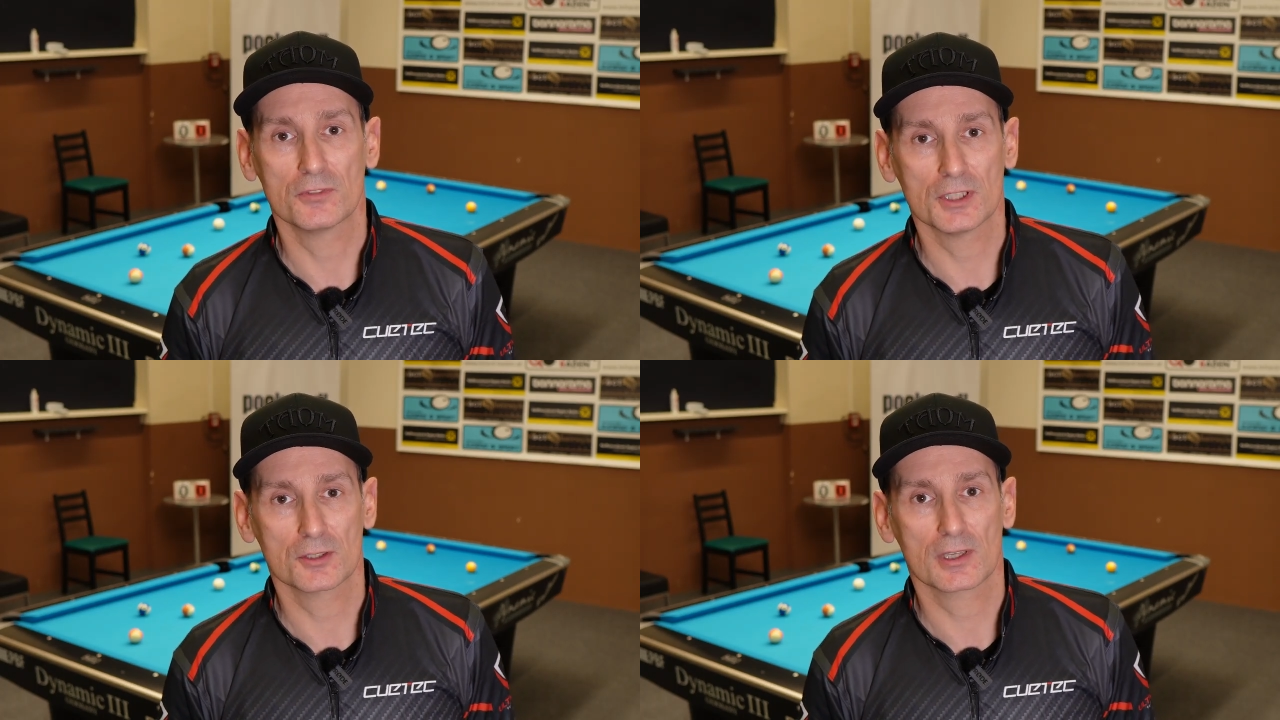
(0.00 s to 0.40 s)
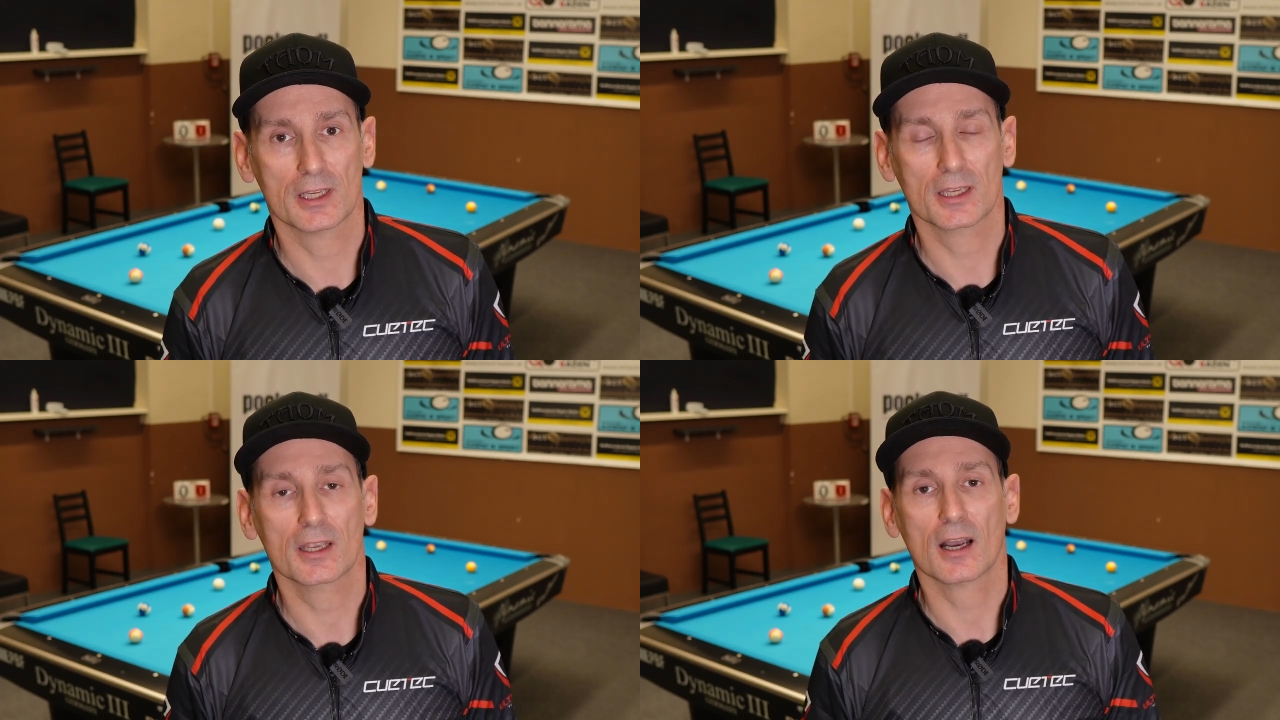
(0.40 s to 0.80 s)
video
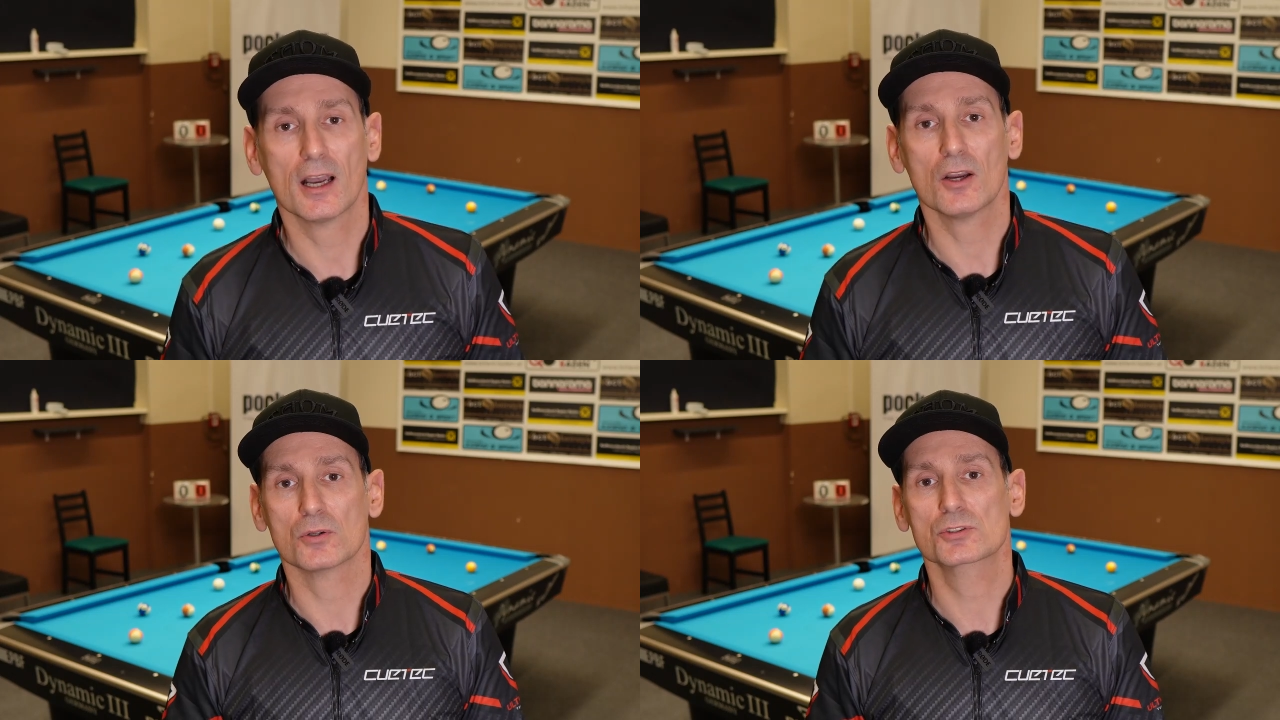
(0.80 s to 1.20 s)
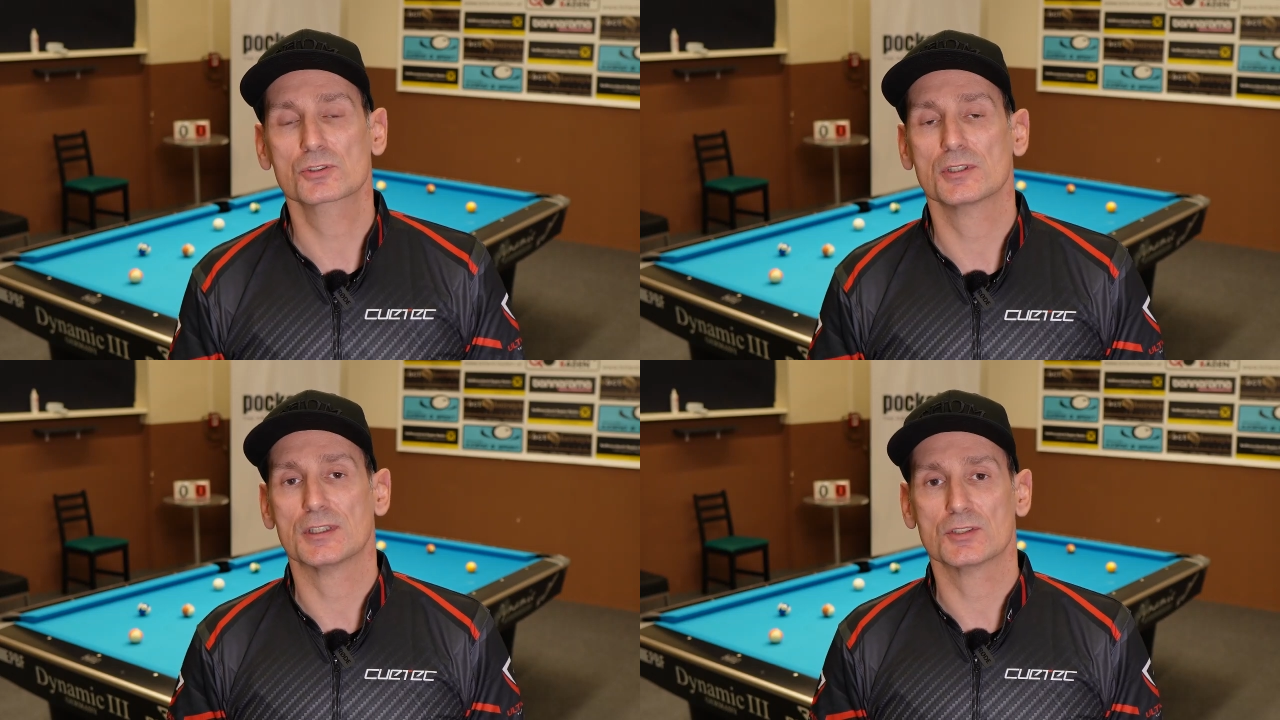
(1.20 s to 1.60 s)
link I
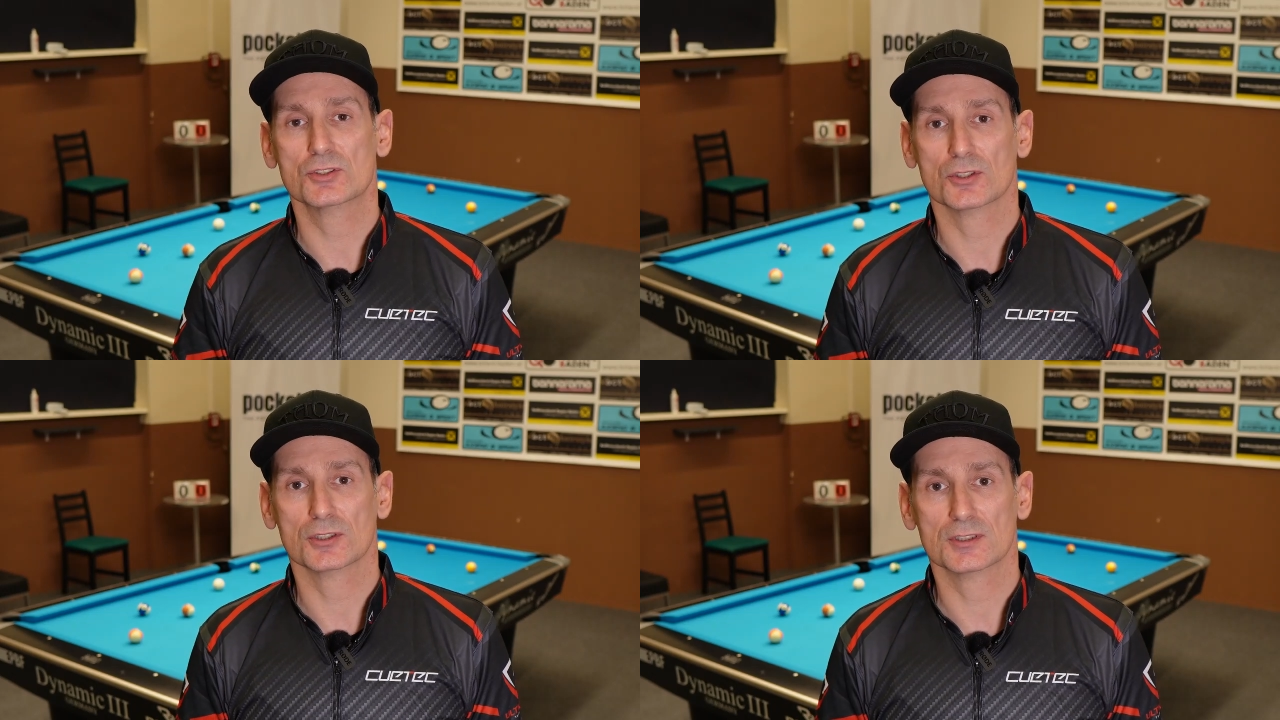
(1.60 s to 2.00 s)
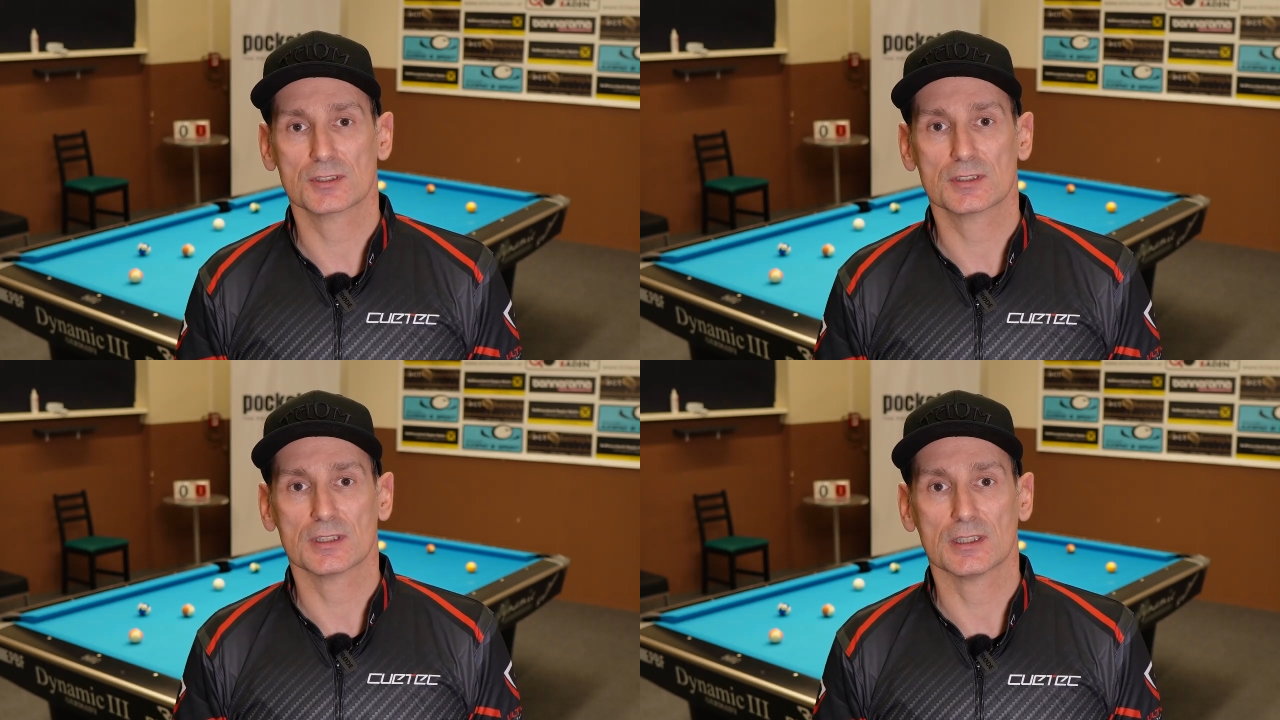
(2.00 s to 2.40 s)
also inserted